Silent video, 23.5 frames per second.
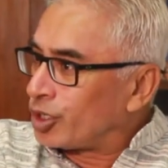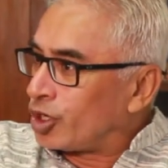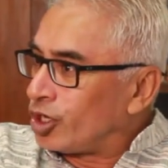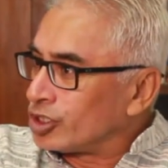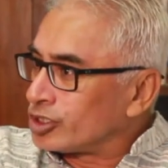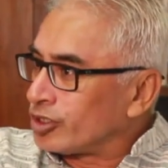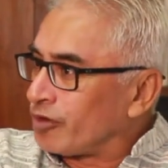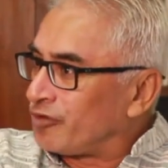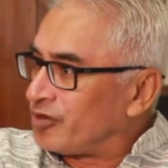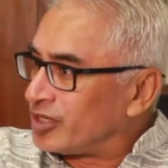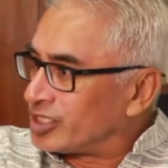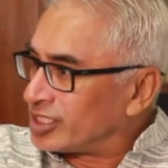
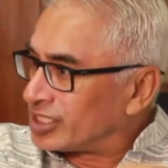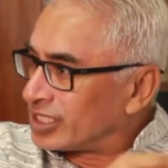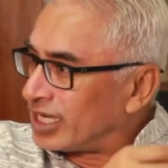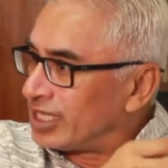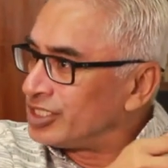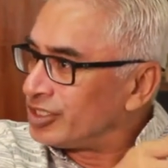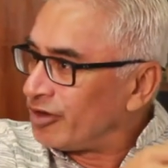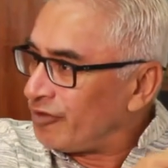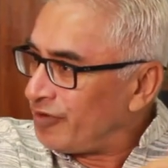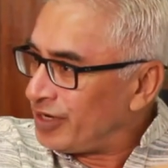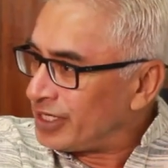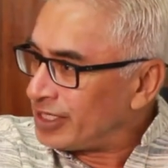because of its
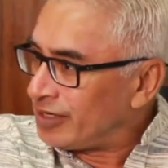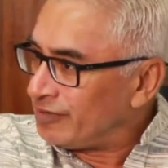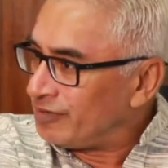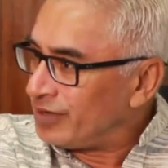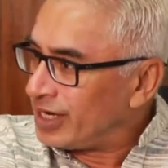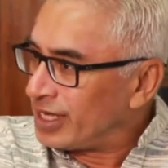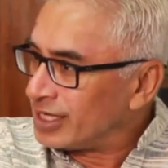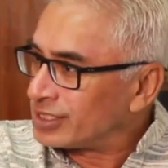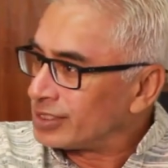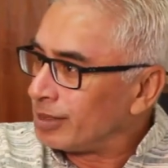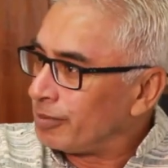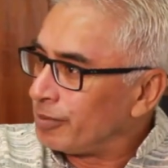
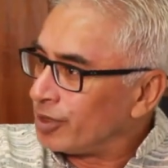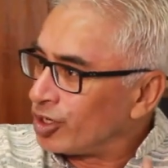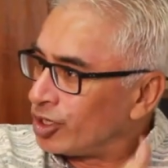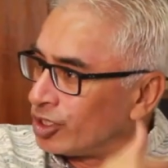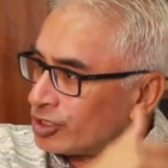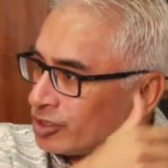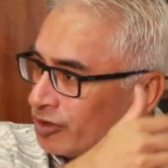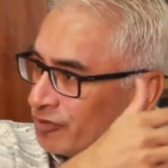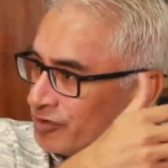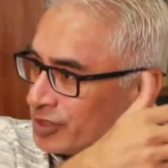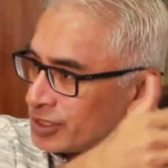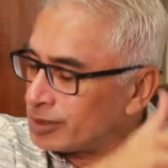conservativeness and
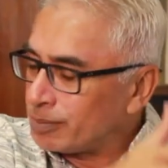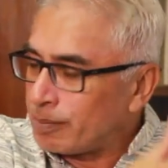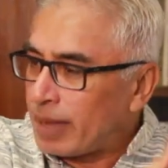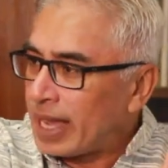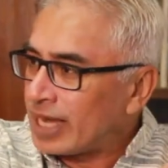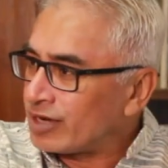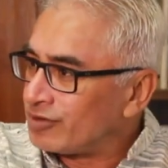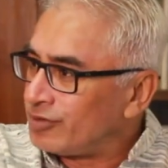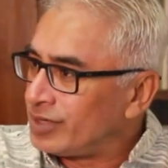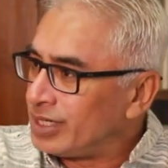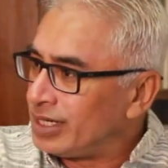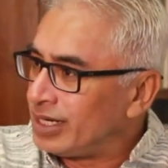because of its
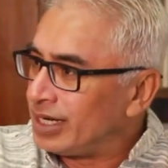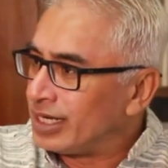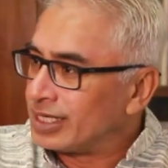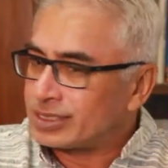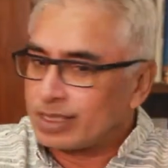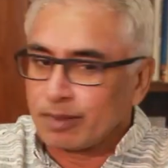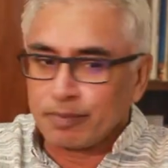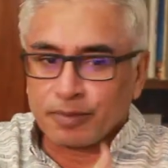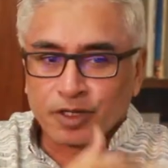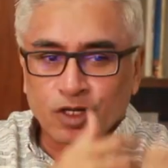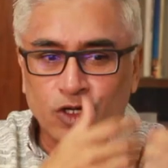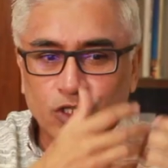
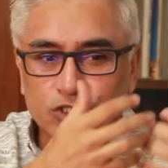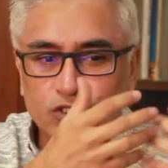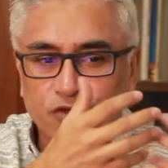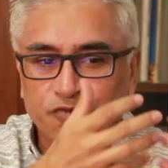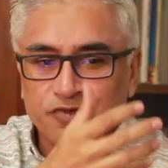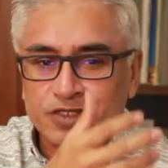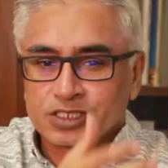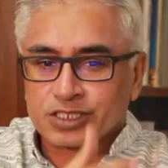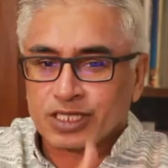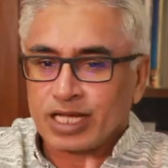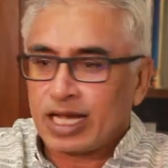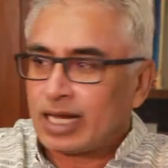backwardness and because
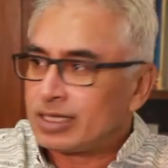of its